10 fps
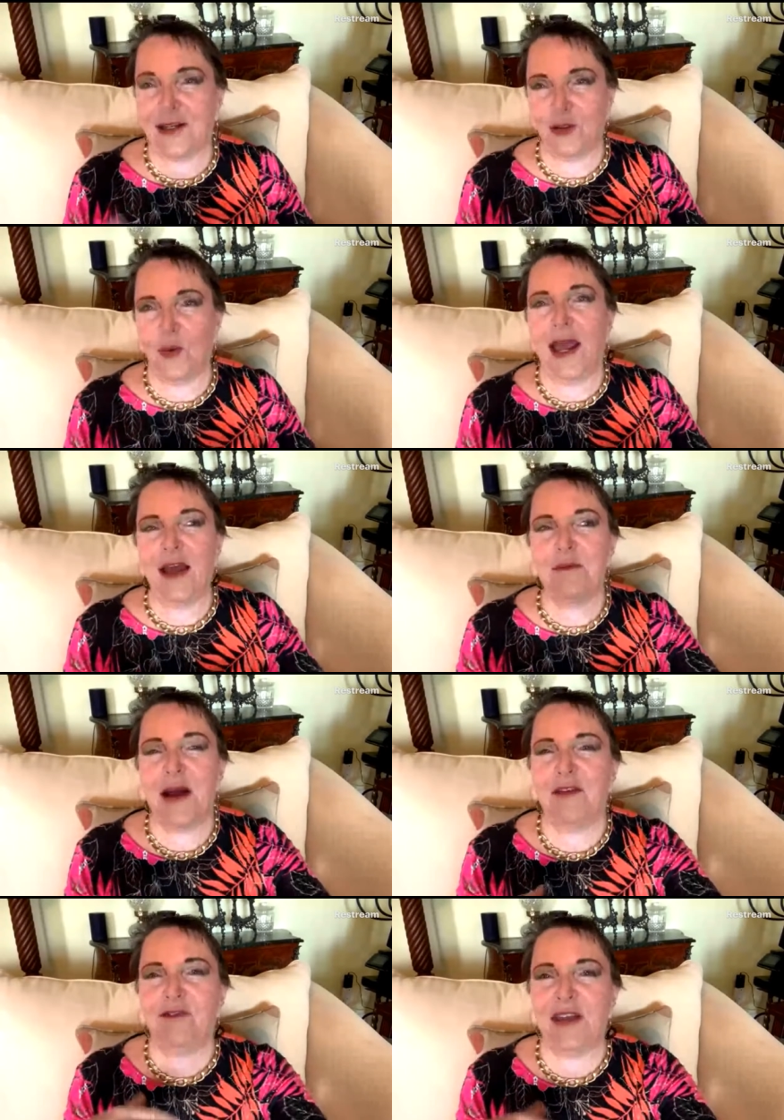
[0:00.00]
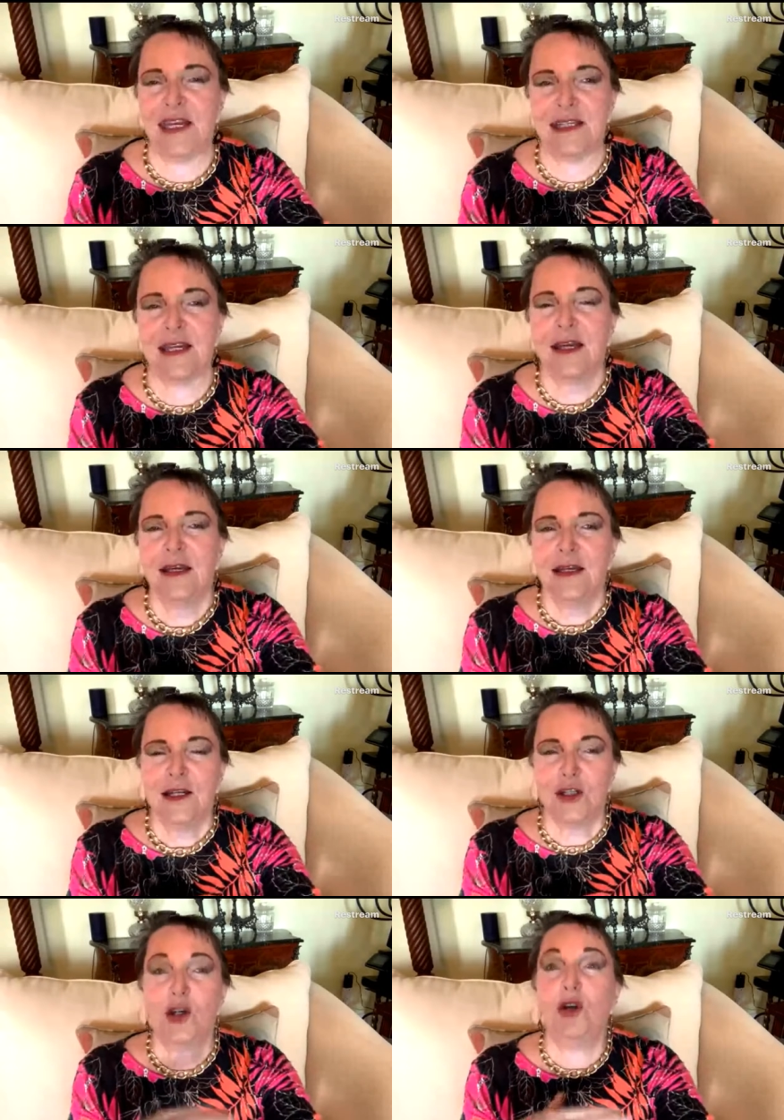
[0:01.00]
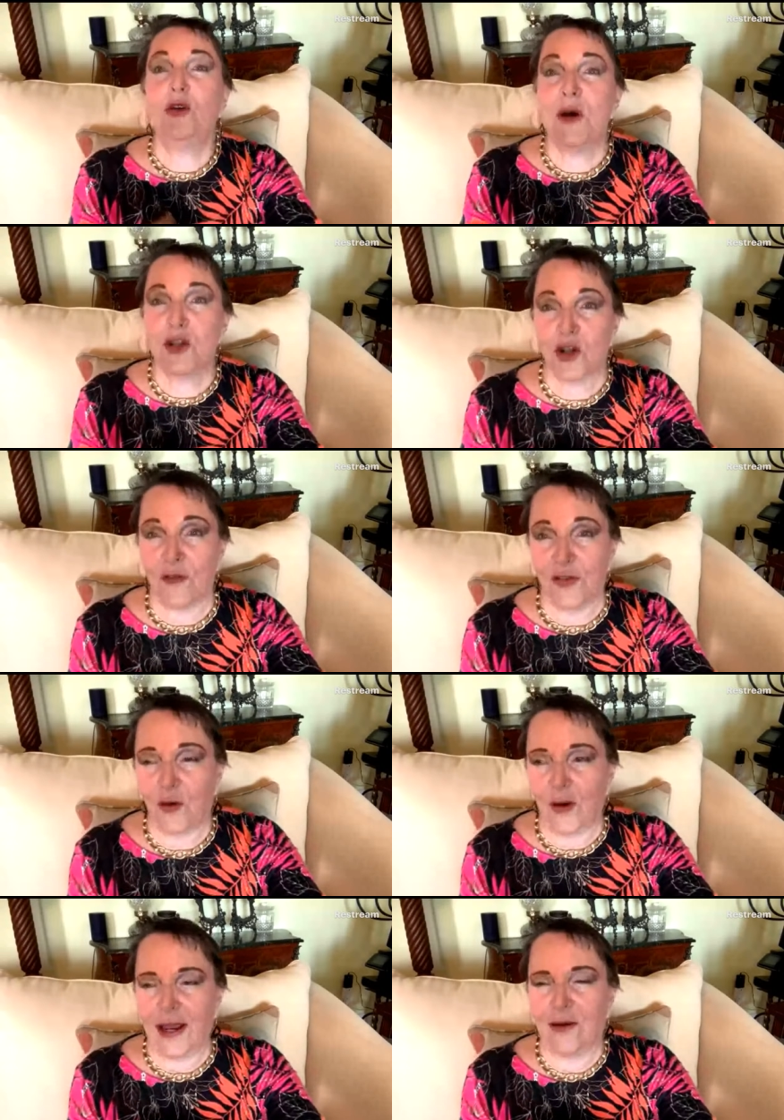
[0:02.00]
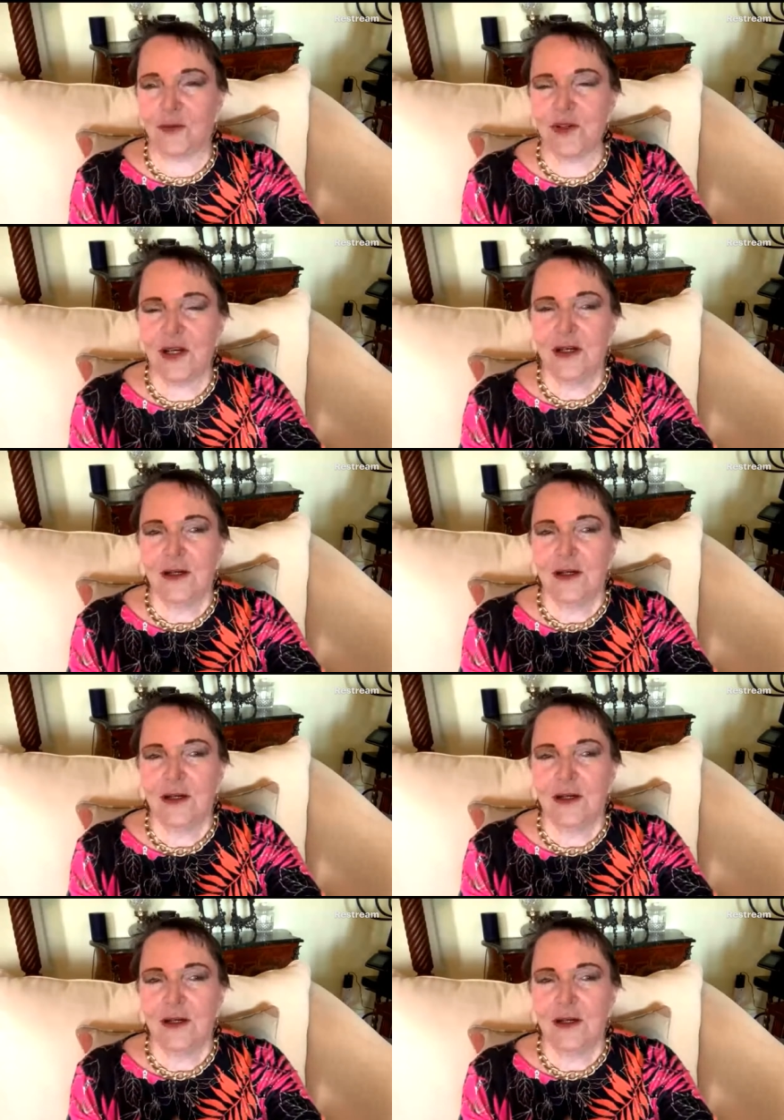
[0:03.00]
Do I have my feet too much on the ground?